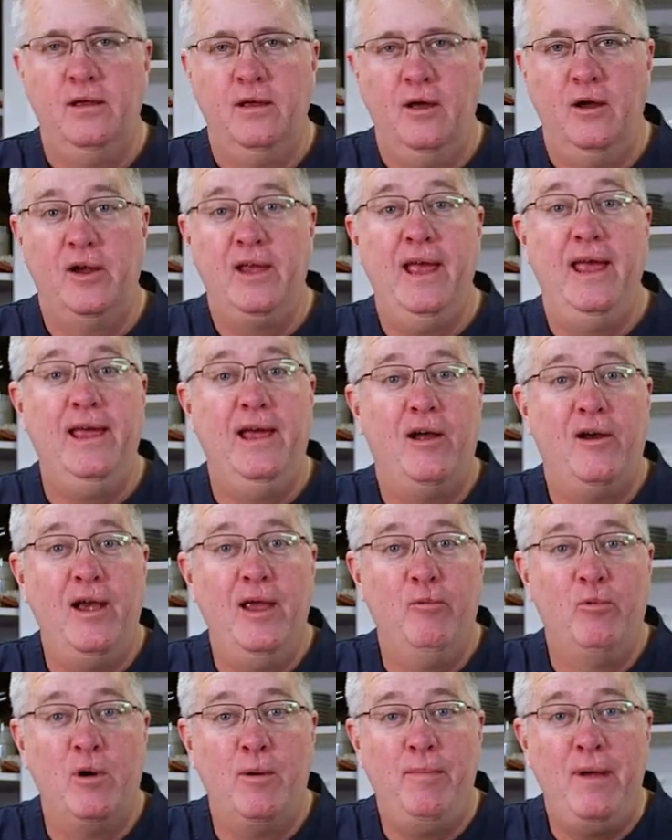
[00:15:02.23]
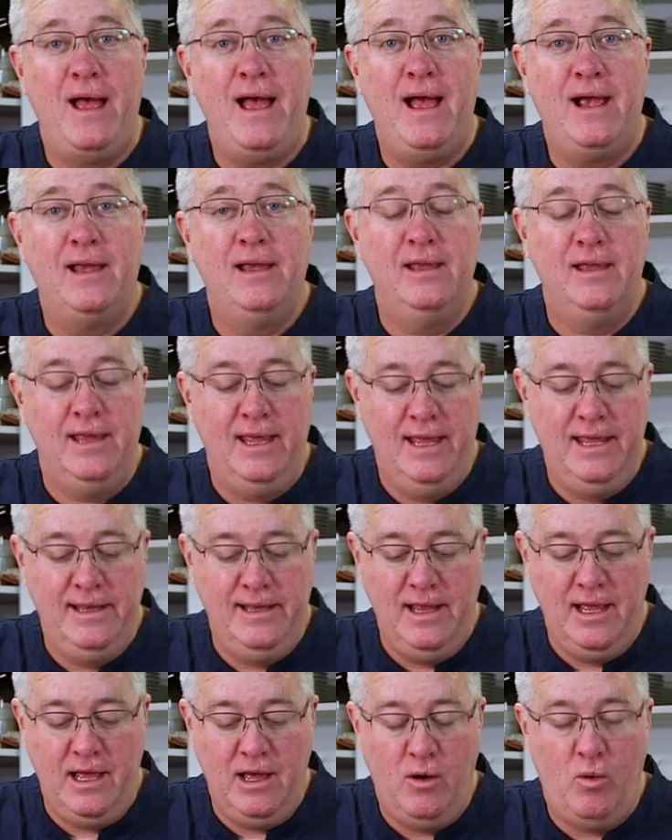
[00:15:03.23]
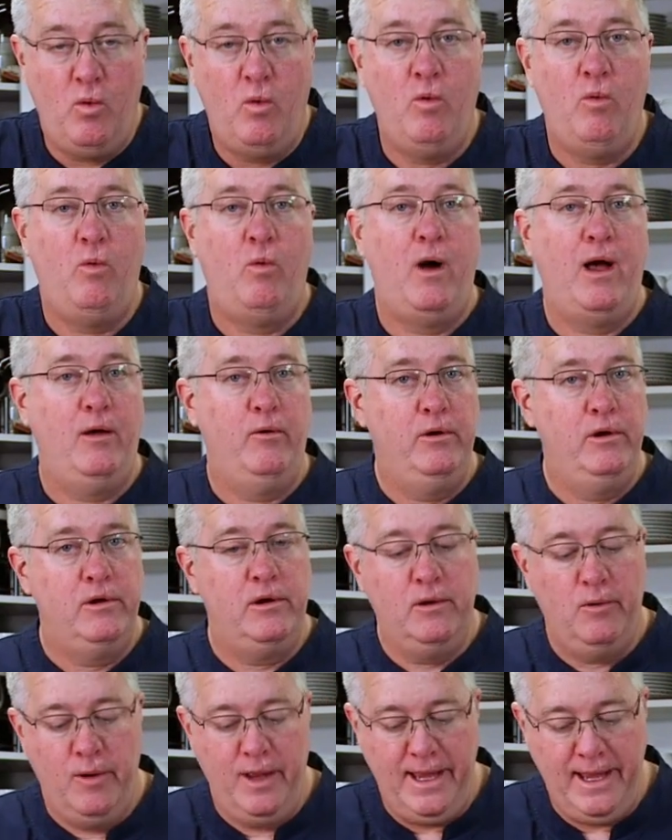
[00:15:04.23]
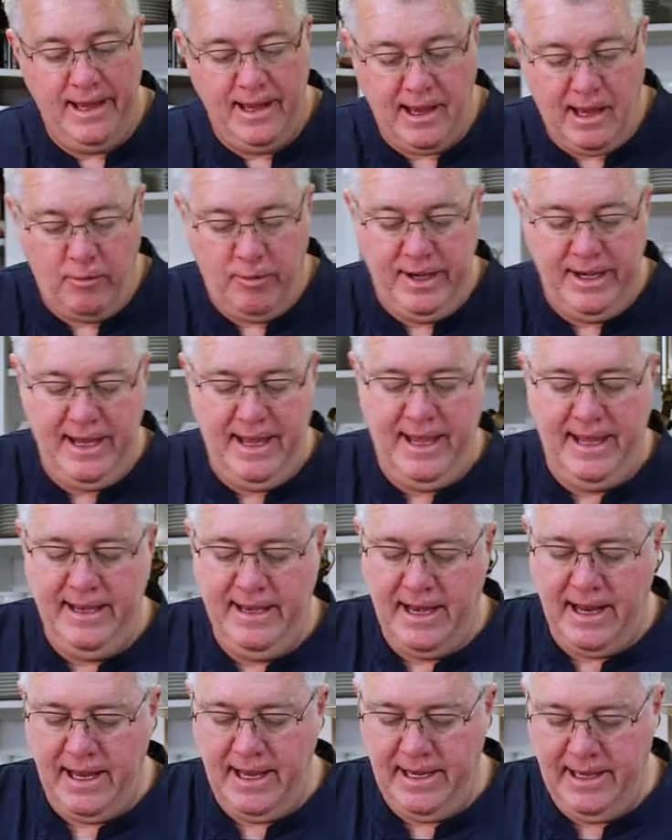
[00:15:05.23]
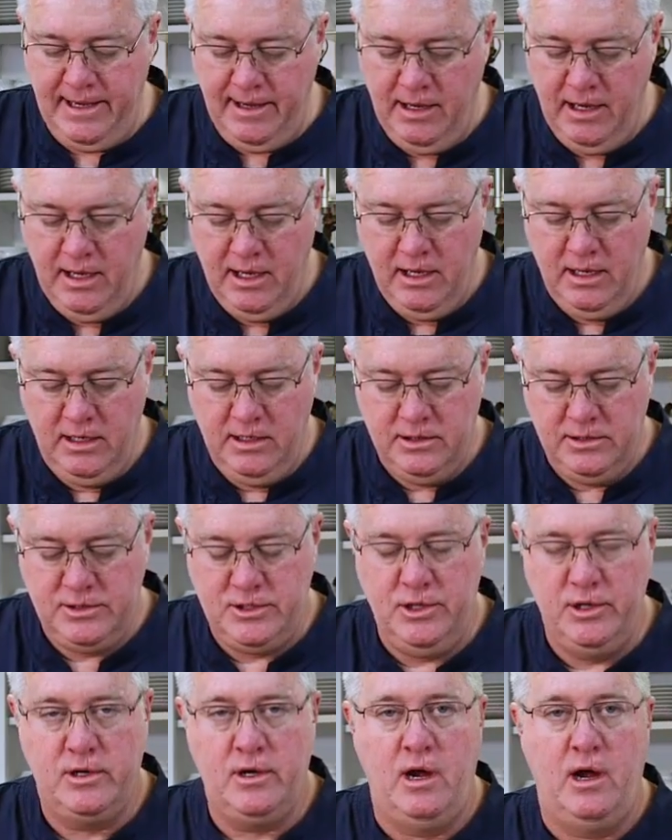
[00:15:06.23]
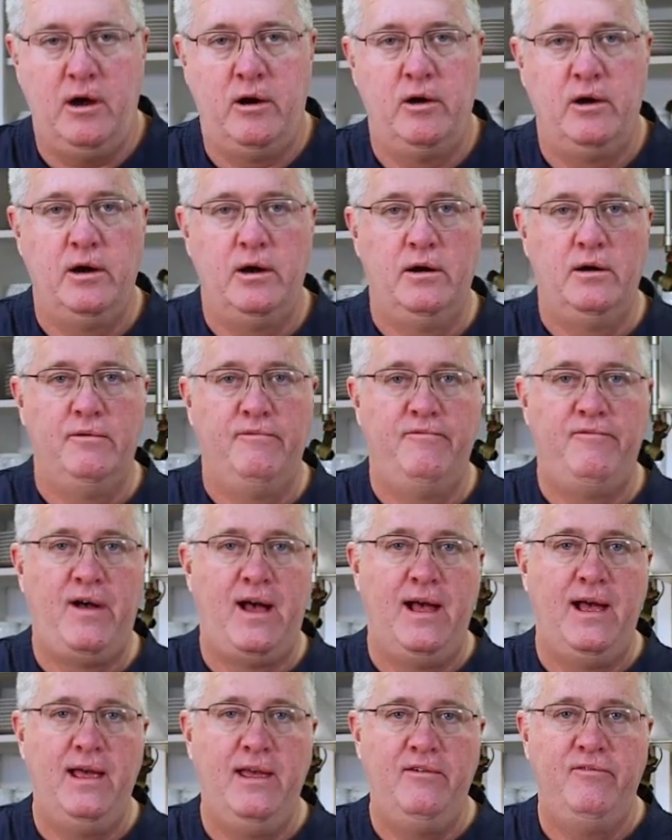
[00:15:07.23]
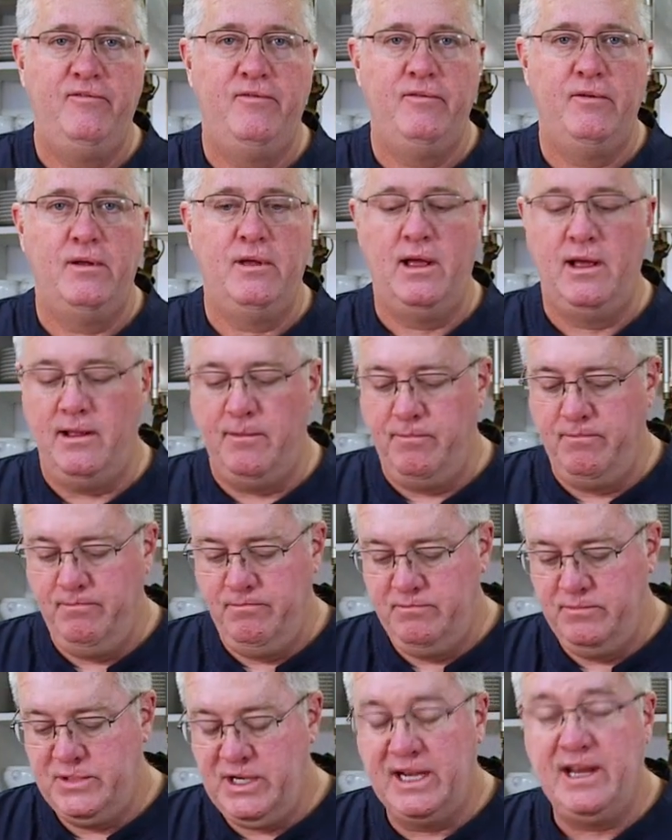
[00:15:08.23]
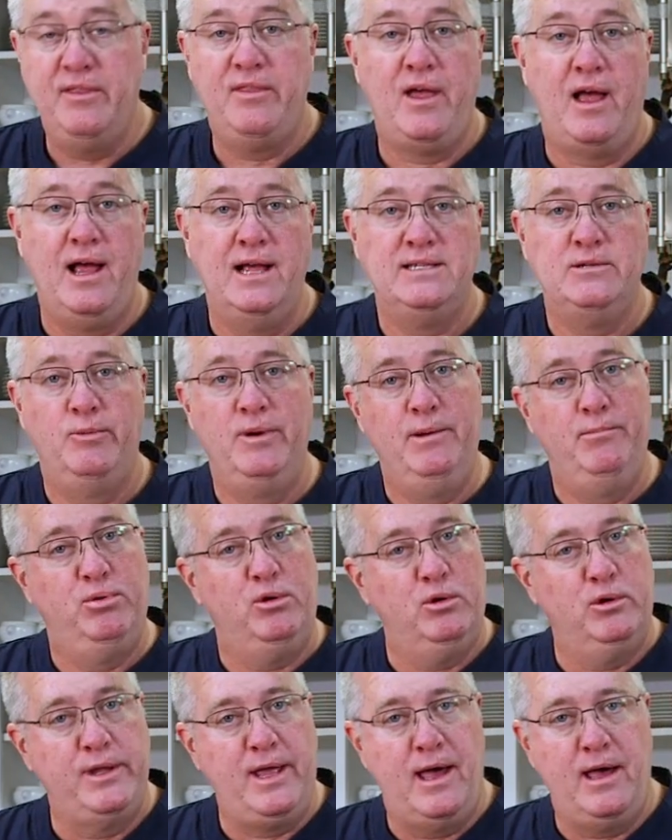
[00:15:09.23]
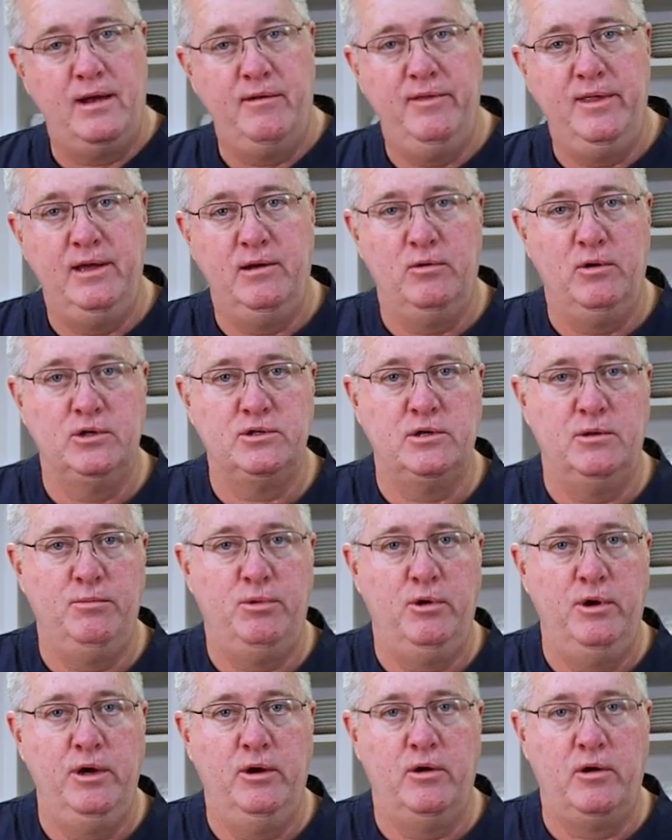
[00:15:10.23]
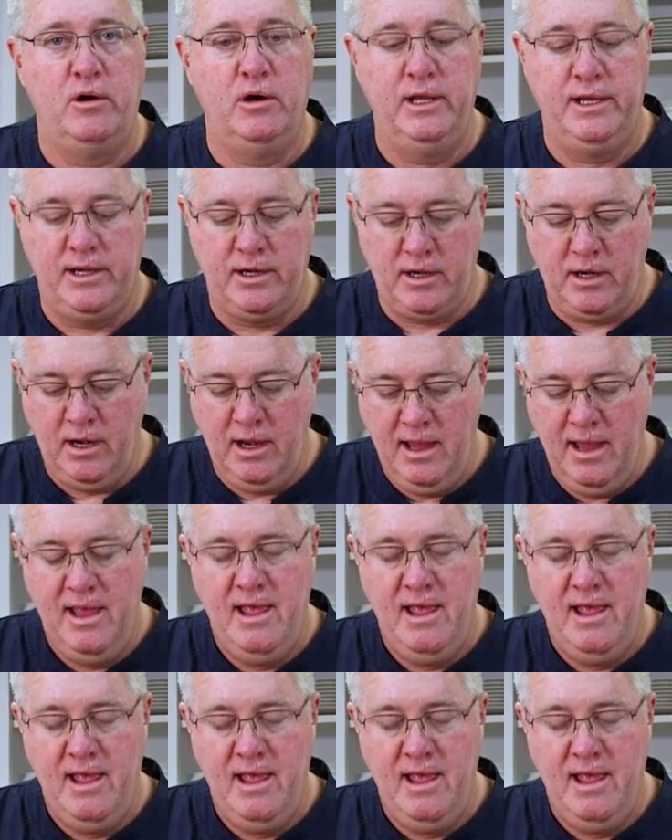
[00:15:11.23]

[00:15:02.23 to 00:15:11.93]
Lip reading: Okay, all right, we're back. And while we were away, I went ahead and I took our 5 chicken thighs that we'd pulled out of the arroz con pollo earlier.